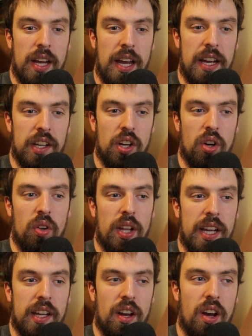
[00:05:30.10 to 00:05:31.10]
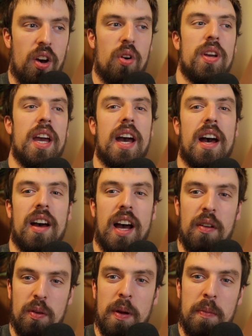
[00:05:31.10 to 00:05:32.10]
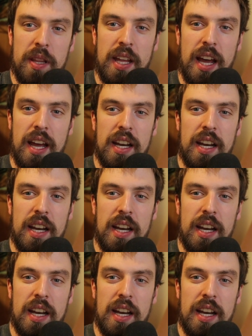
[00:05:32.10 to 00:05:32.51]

and go like, oh yeah, I remember that.